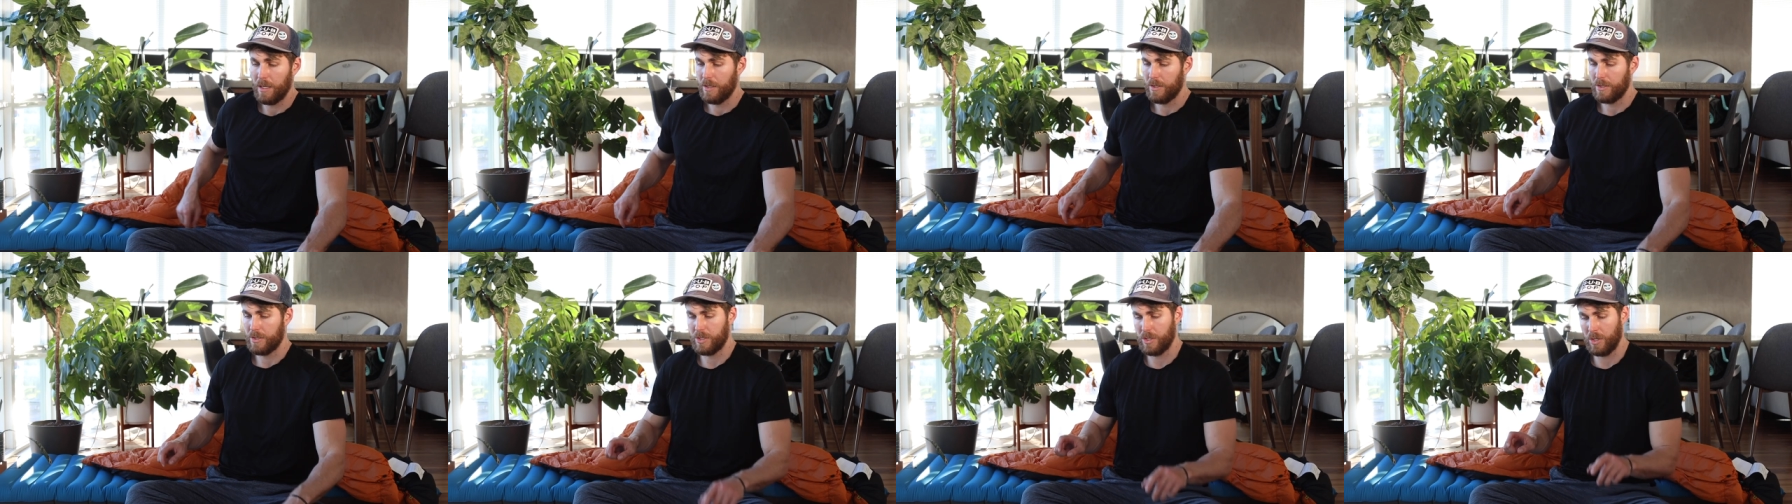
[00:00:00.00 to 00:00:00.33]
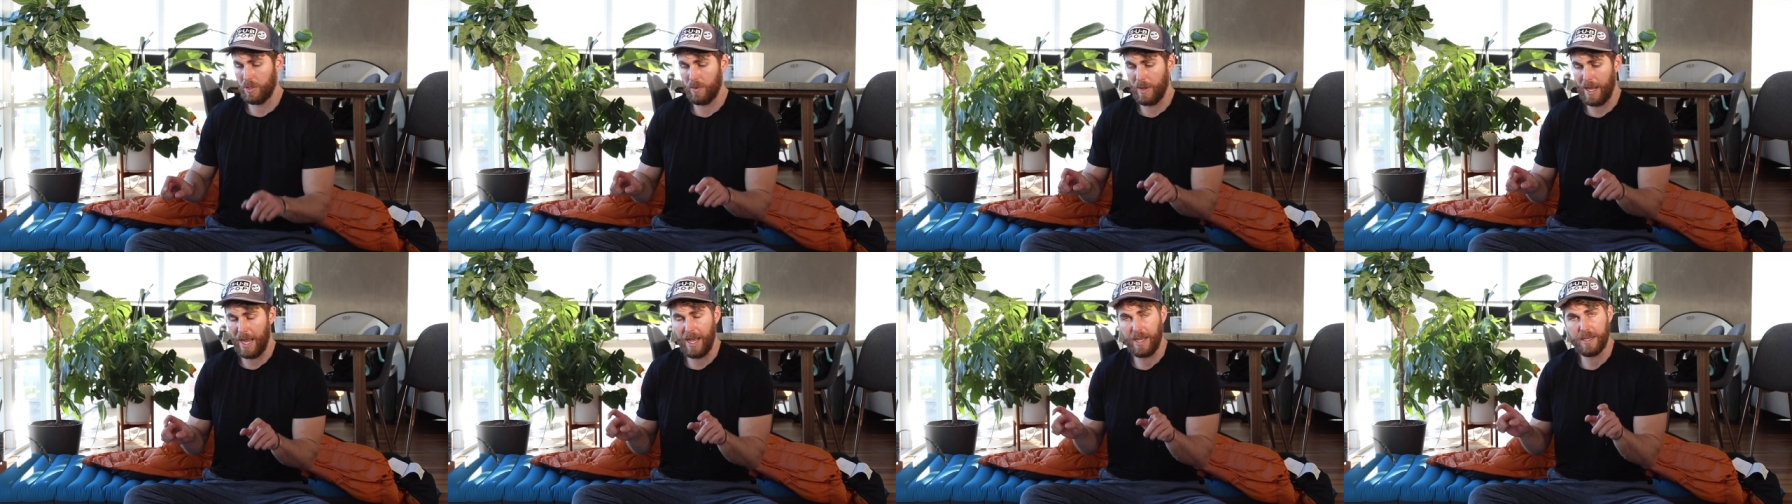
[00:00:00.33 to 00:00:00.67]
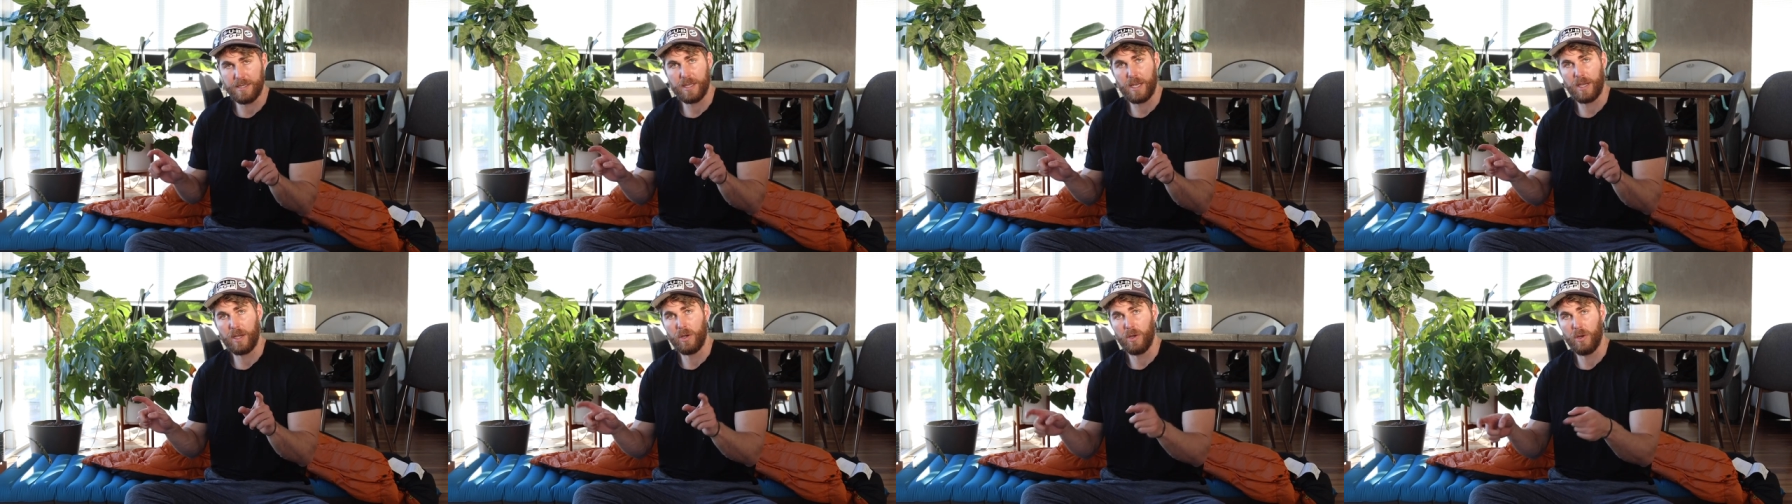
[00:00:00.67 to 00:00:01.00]
So
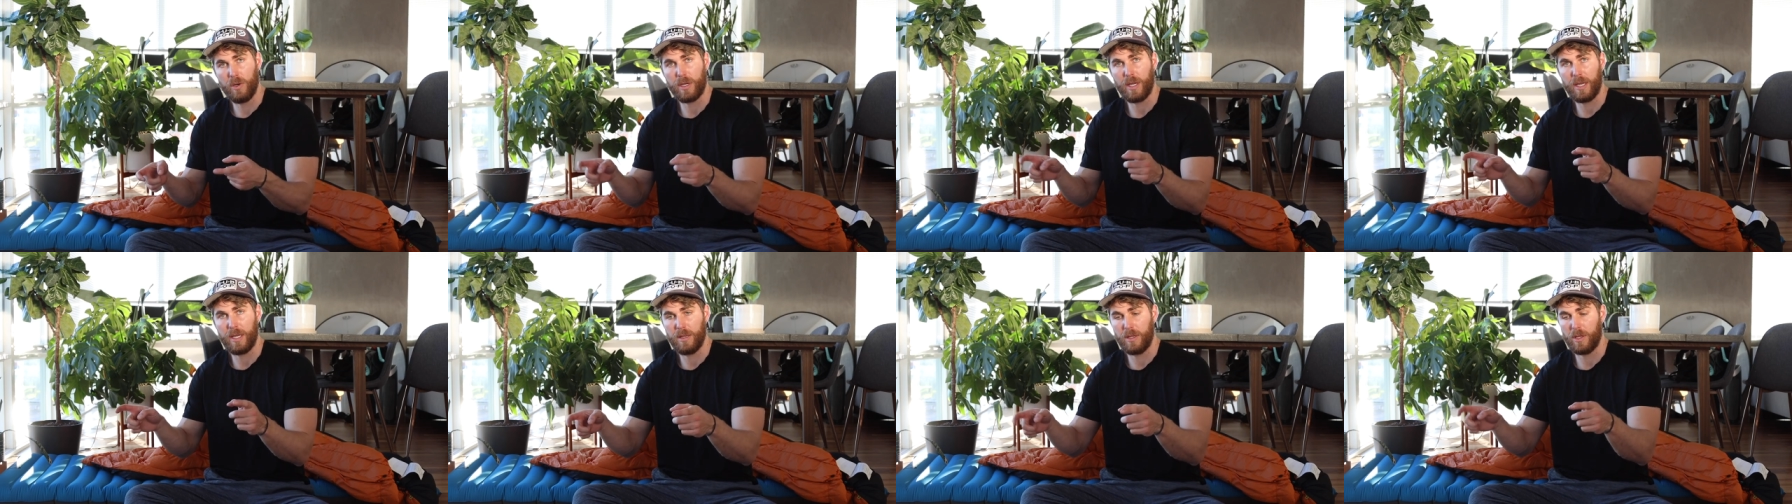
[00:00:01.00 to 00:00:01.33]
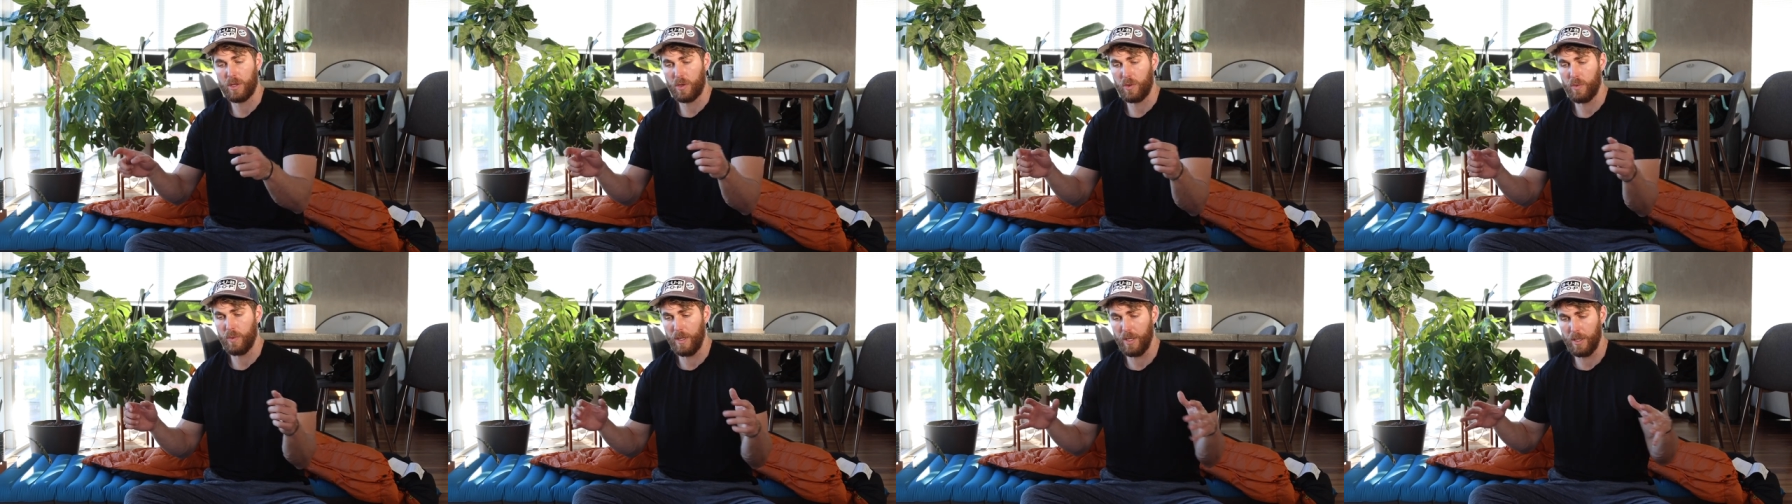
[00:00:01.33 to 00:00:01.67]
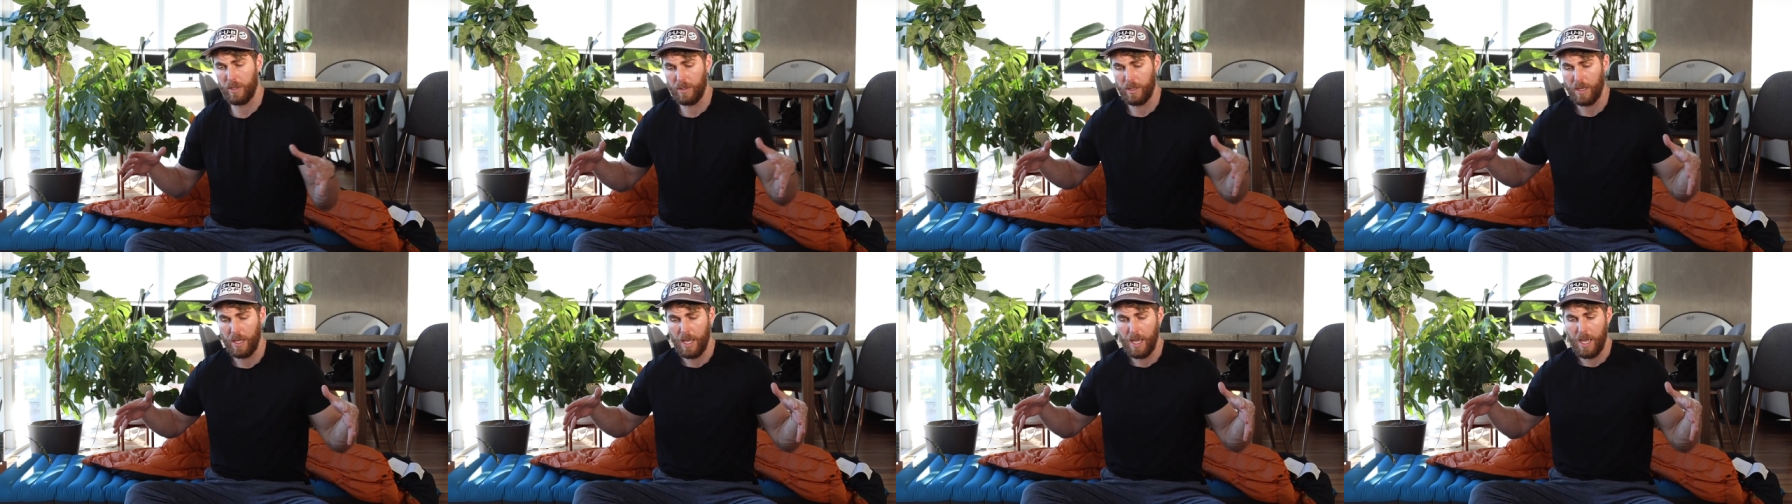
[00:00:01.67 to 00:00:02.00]
as I hook in the
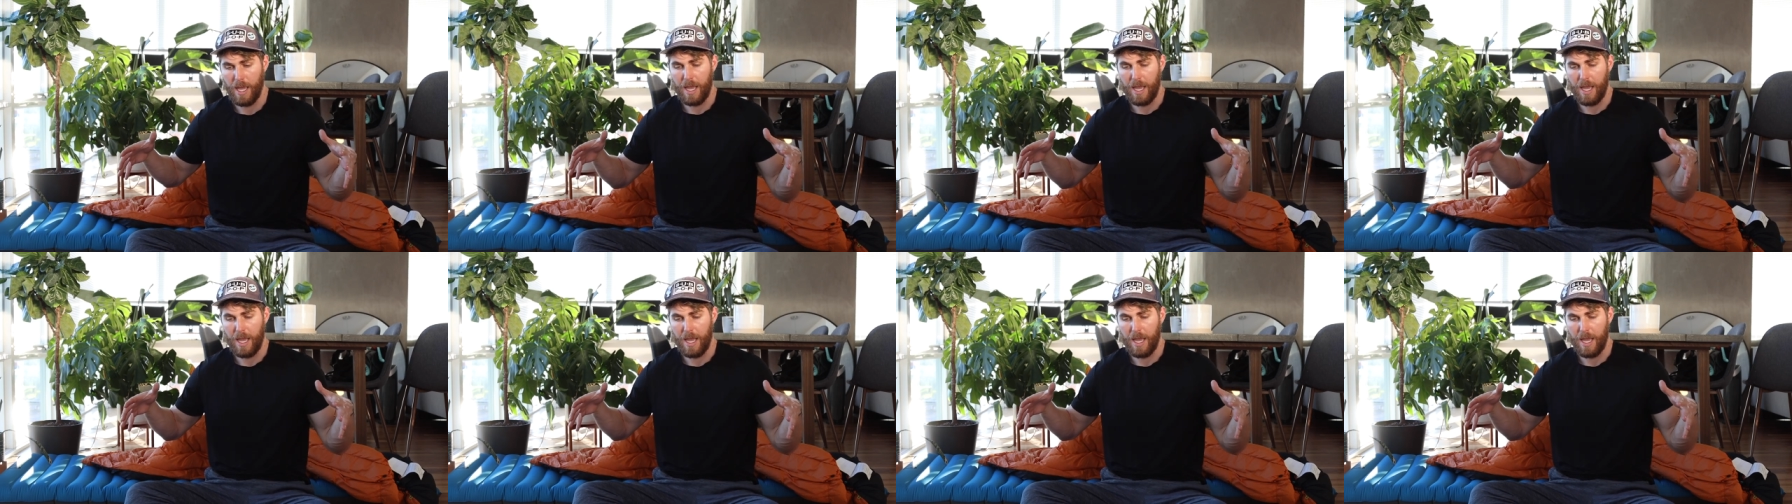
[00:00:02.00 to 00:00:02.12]
quilt,